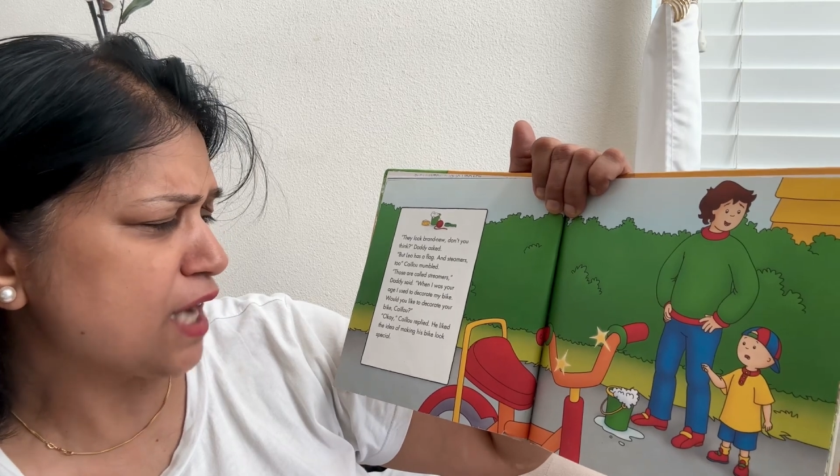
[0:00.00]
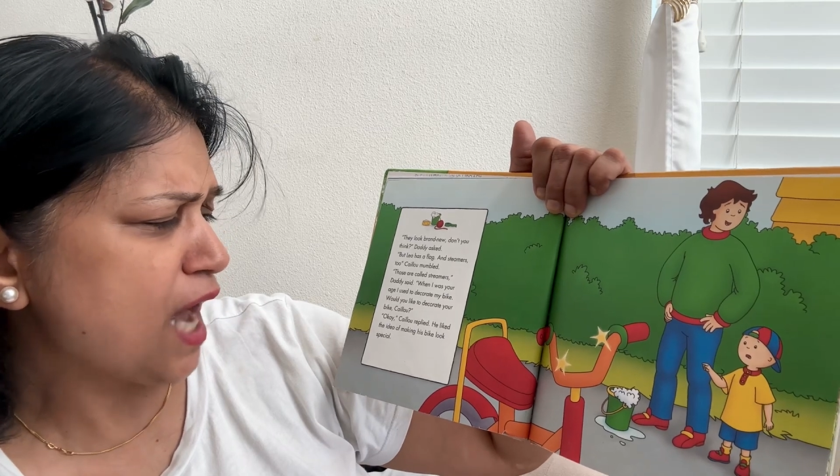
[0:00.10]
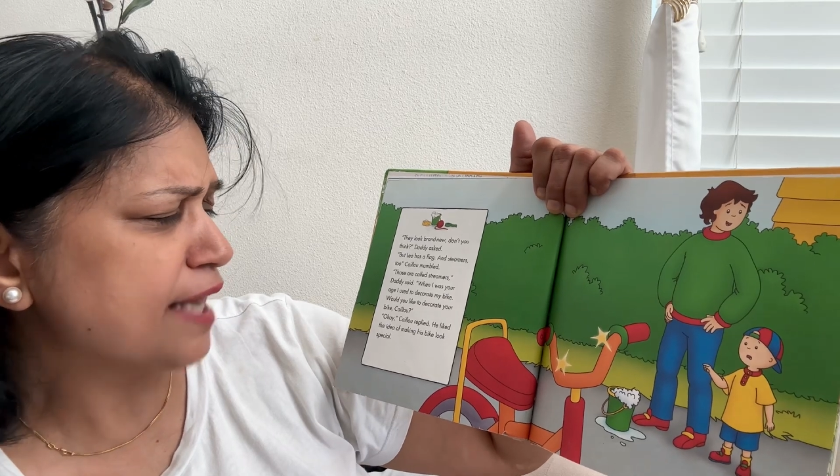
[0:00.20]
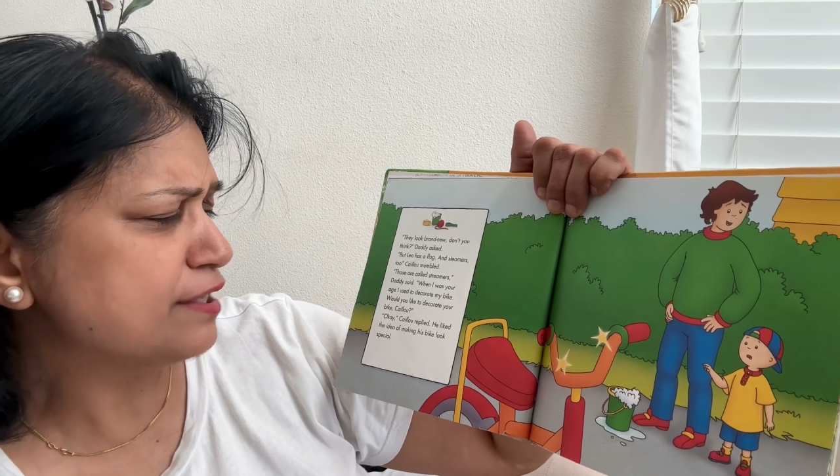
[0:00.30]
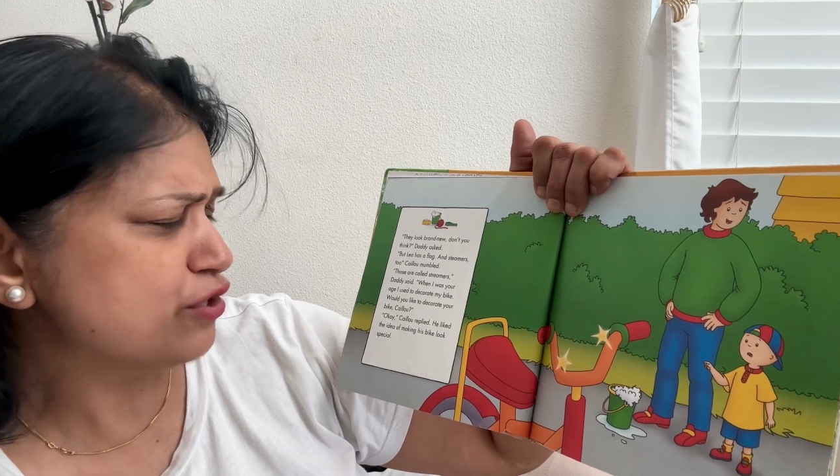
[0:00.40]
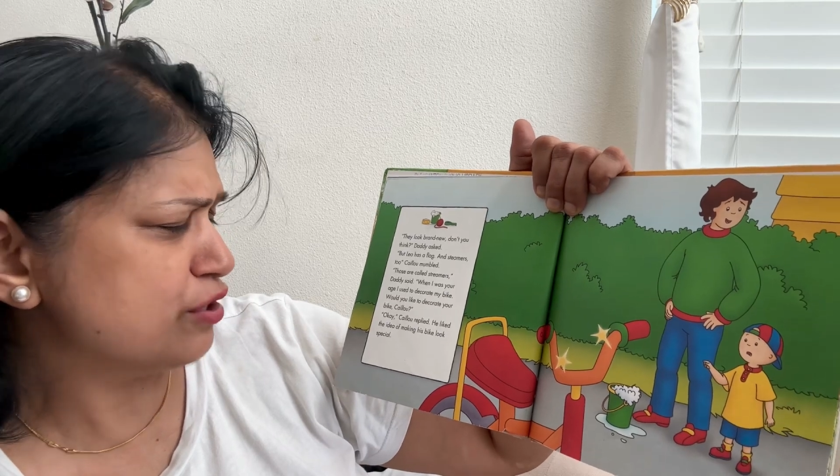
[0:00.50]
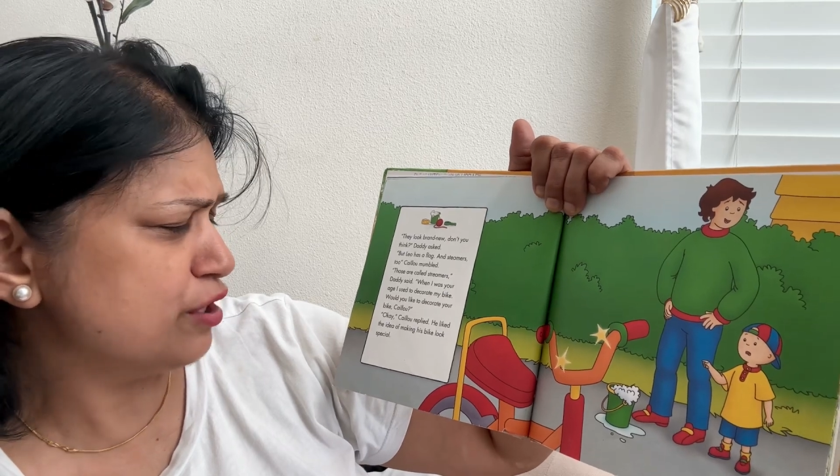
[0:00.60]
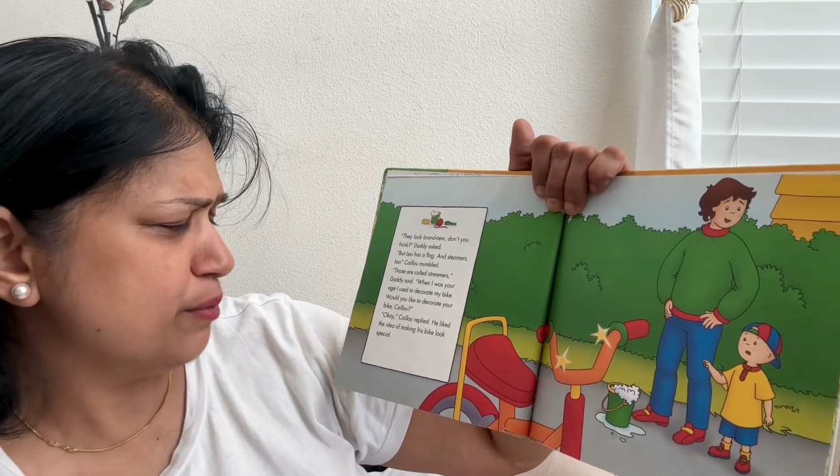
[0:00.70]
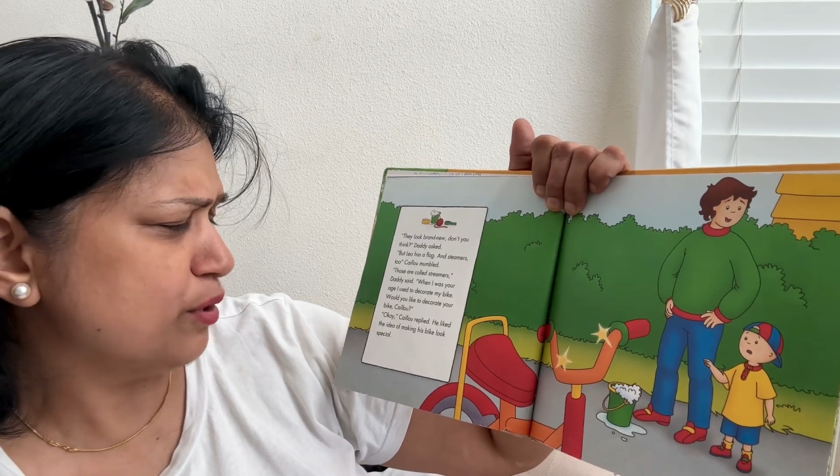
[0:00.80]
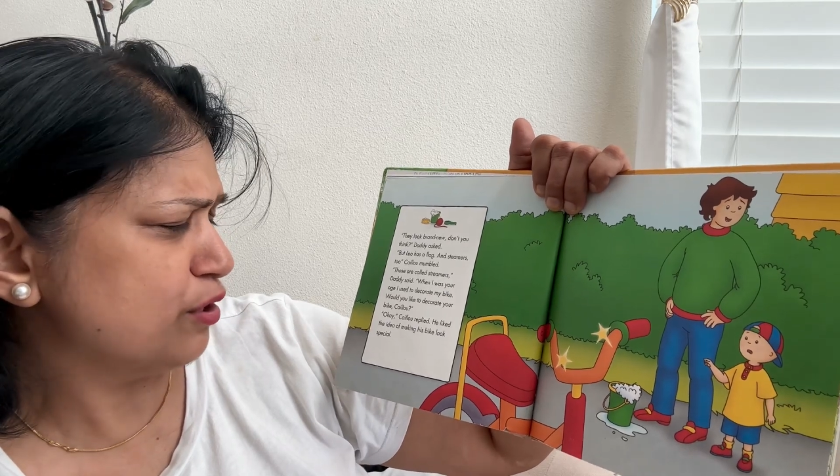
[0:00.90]
and
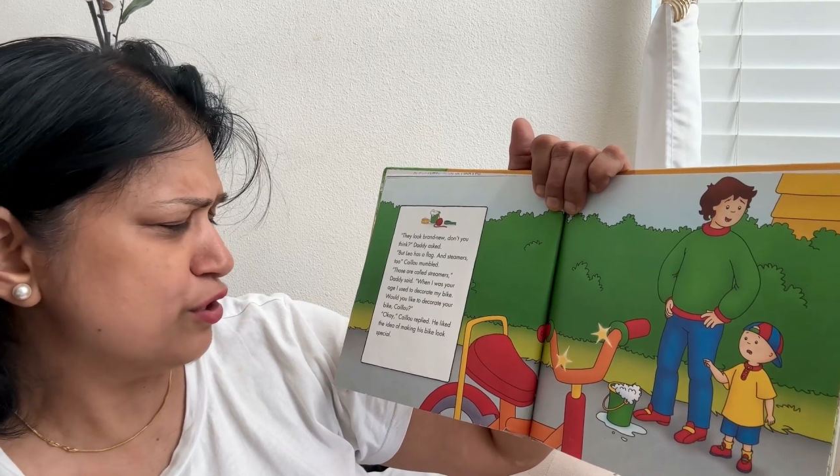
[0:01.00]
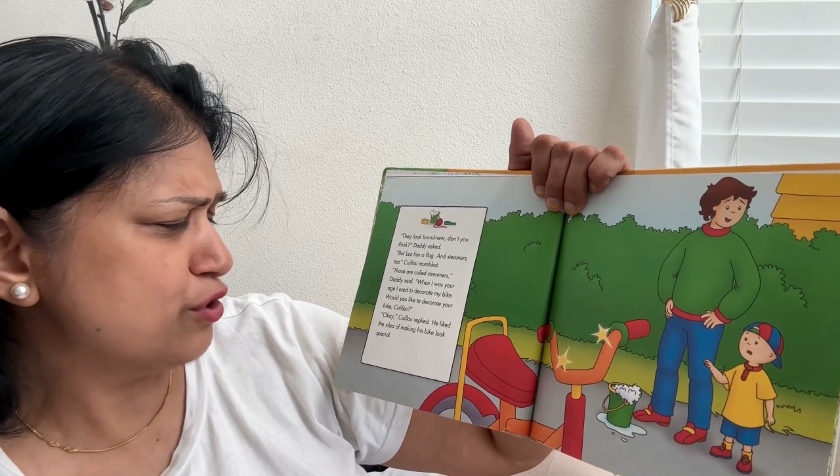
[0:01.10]
streamers